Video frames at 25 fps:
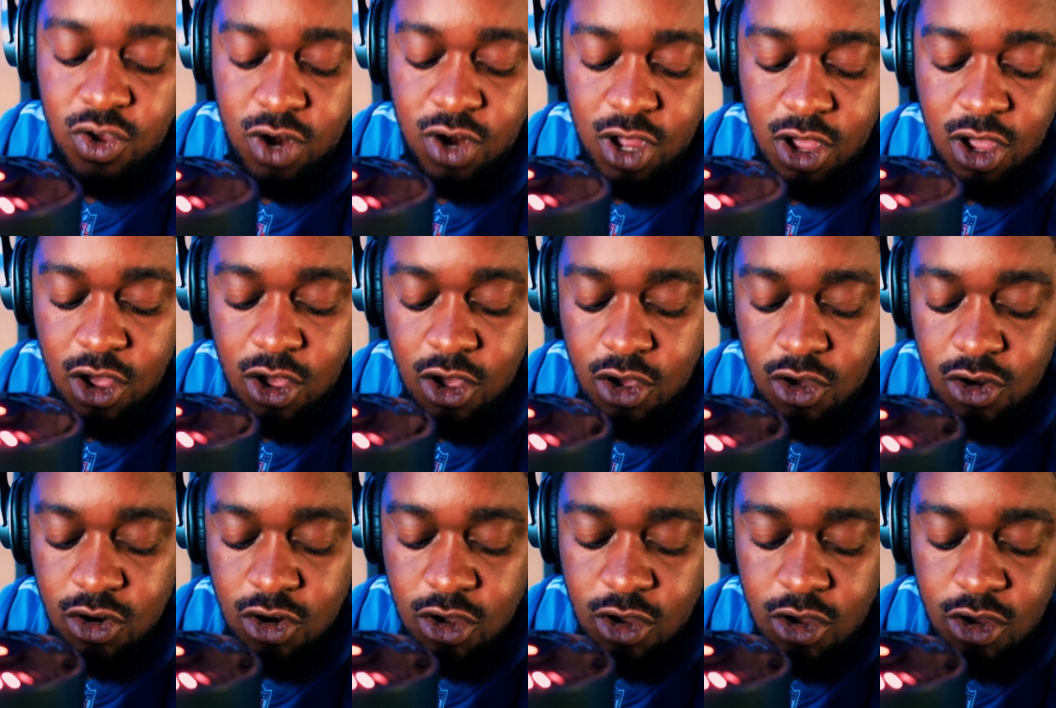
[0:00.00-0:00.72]
her
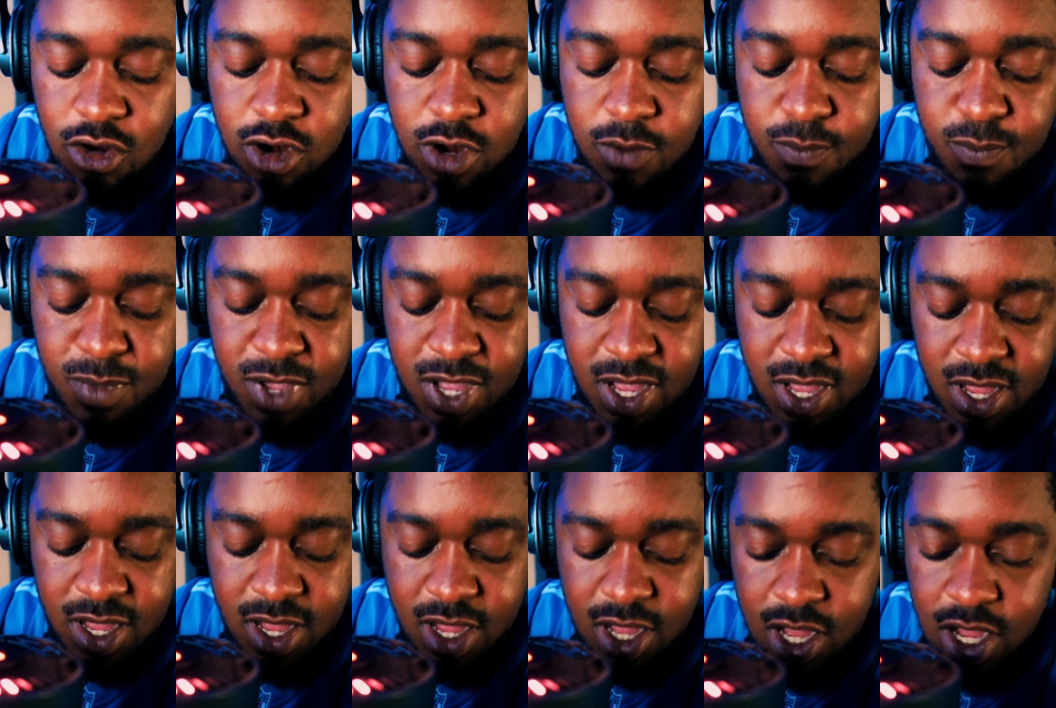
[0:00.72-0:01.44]
hold on to
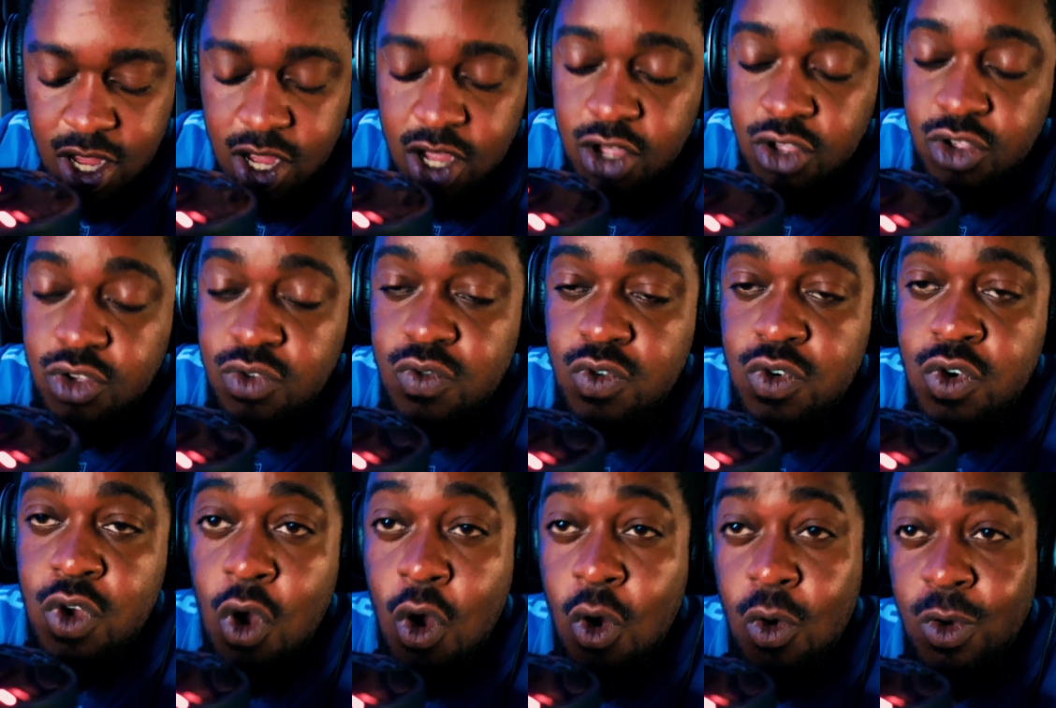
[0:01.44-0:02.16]
me, you
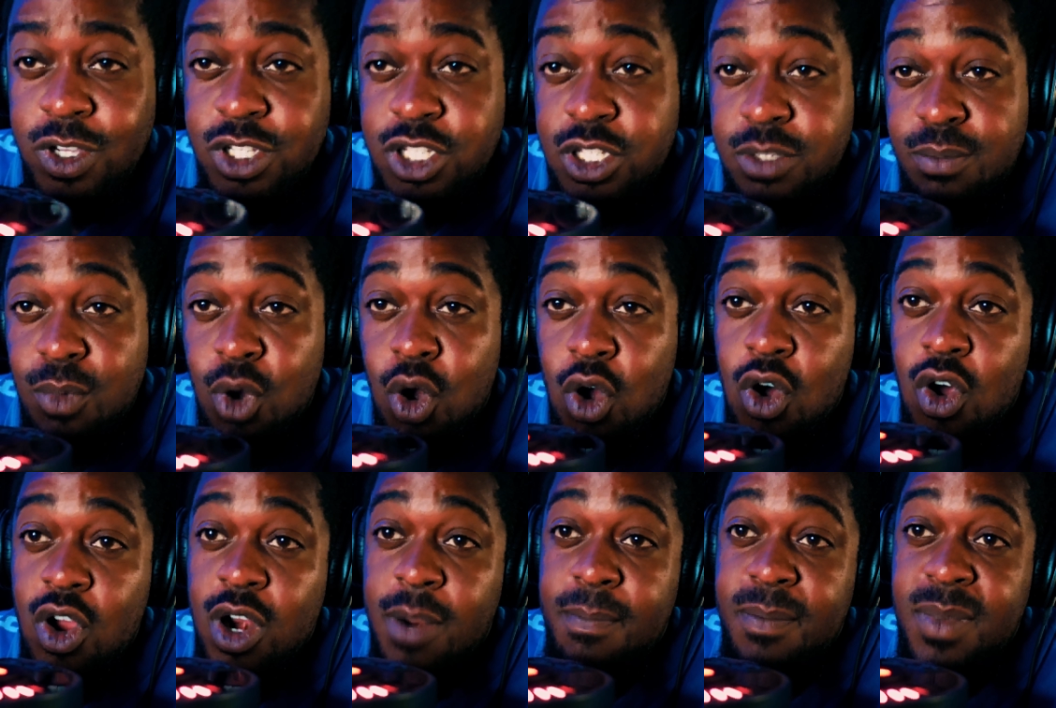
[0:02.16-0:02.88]
know it's
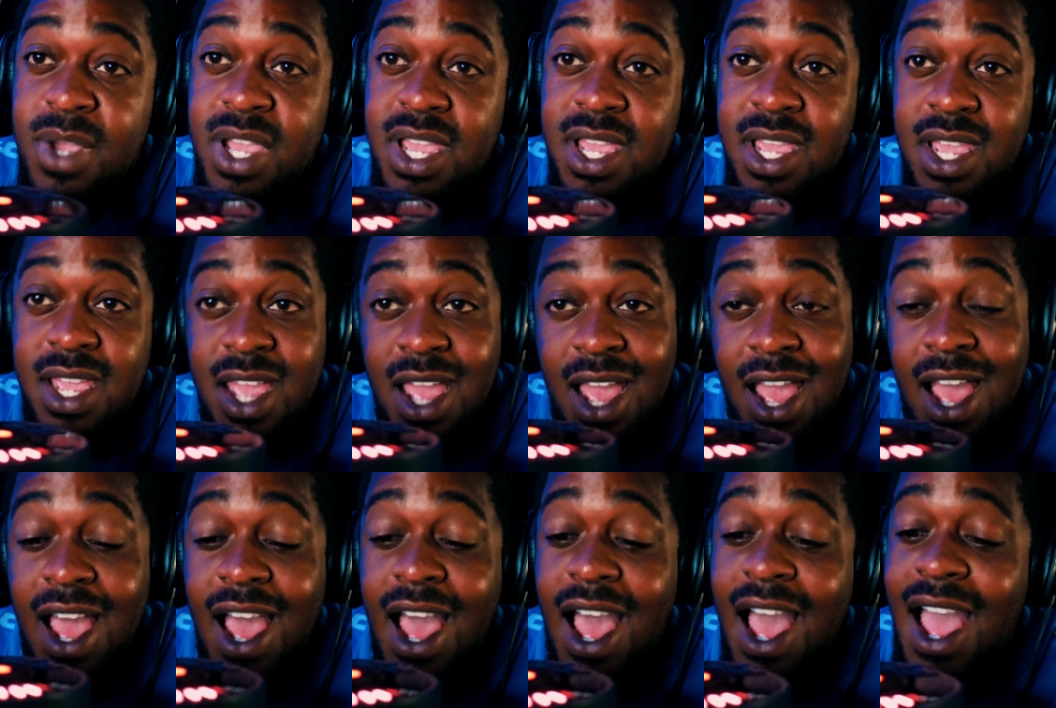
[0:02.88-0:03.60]
more to me,
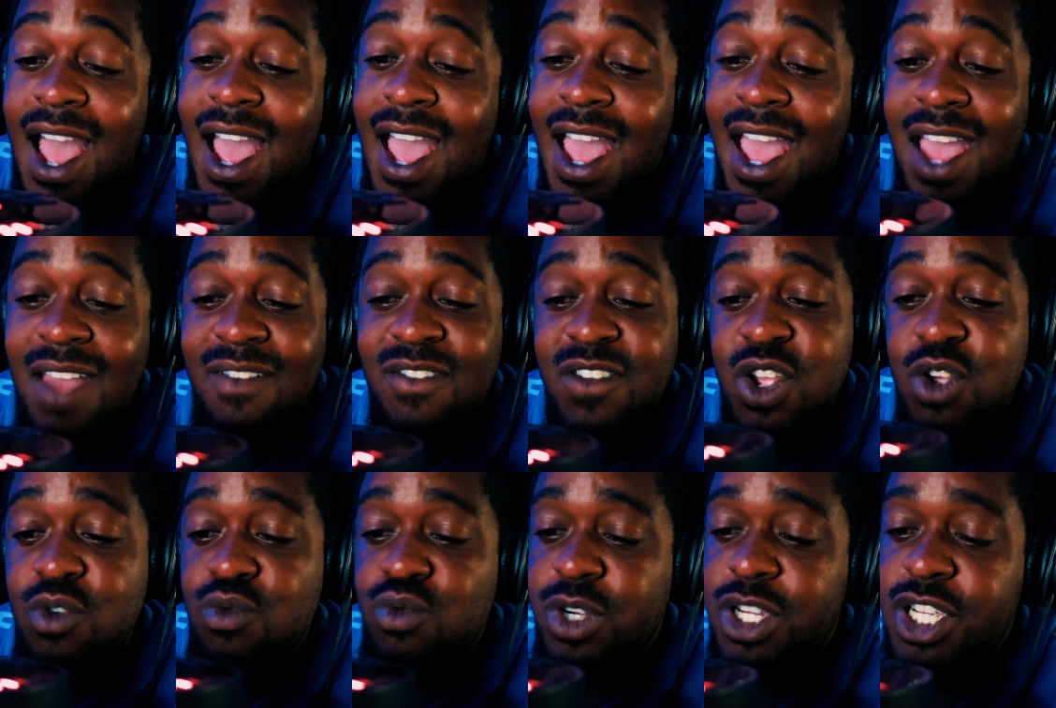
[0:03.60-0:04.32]
I
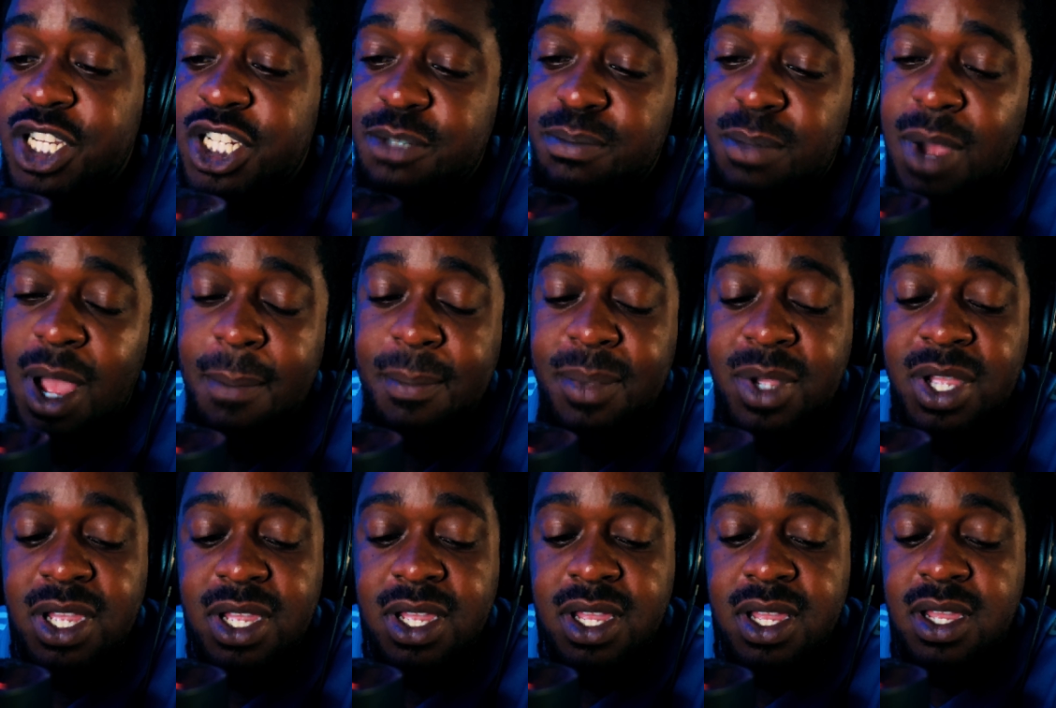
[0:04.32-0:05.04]
haven't reached my
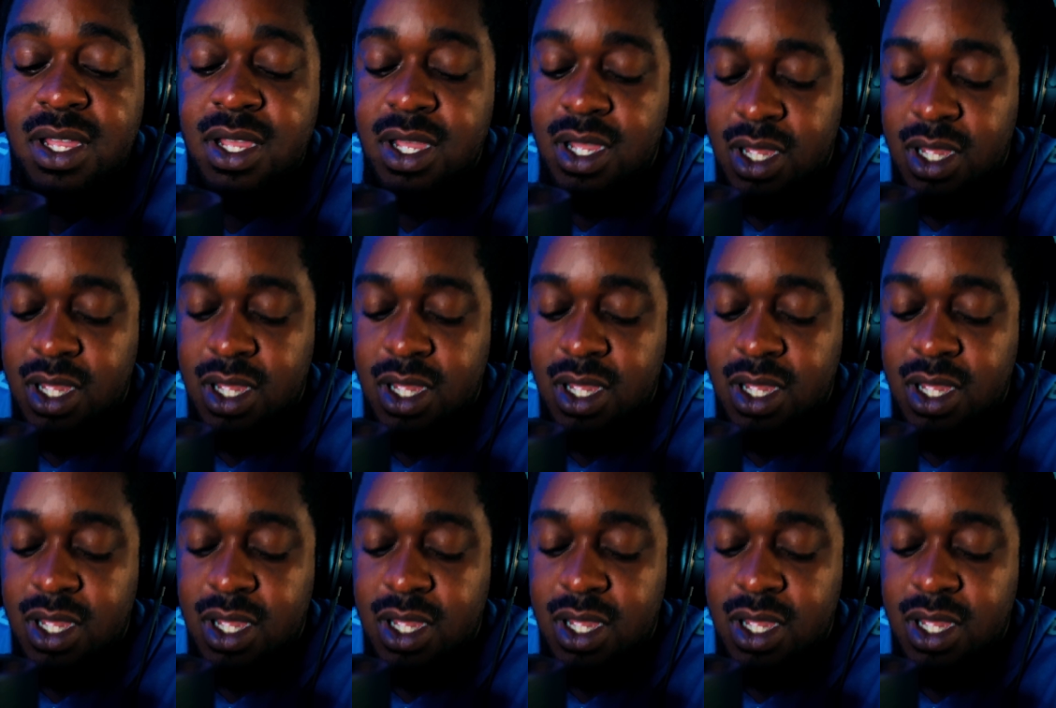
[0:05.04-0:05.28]
peak,